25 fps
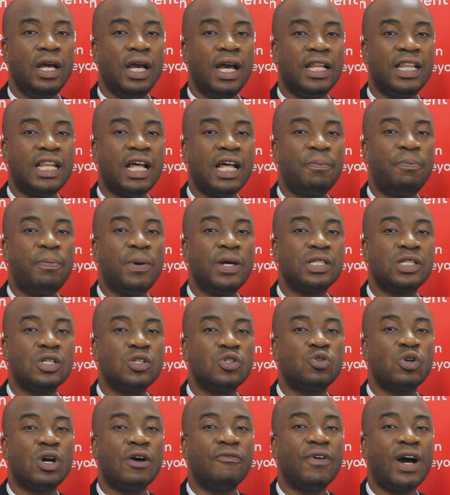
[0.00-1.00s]
And that person
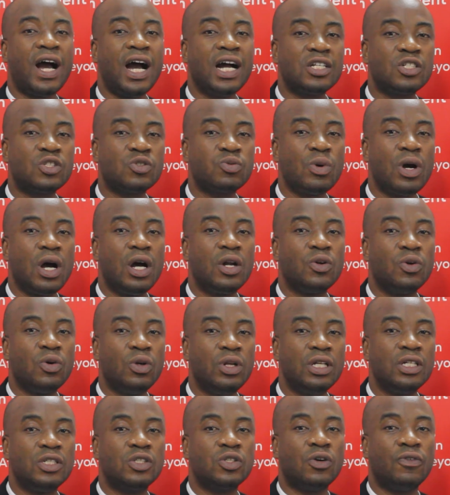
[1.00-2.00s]
should have actual
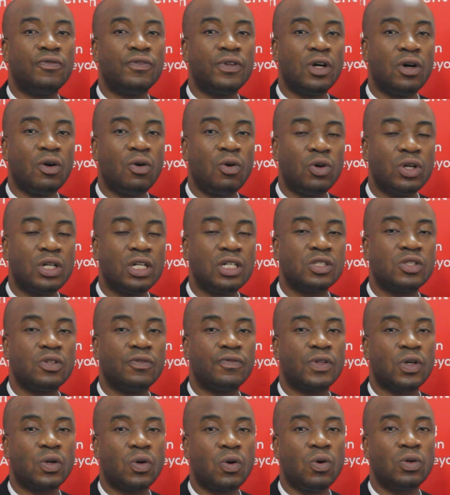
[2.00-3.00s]
knowledge of the orders
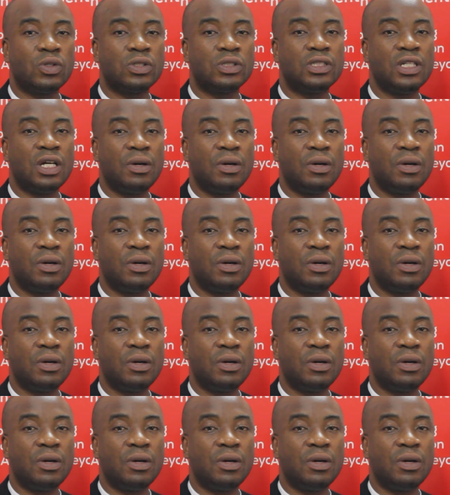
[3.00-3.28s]
of the court.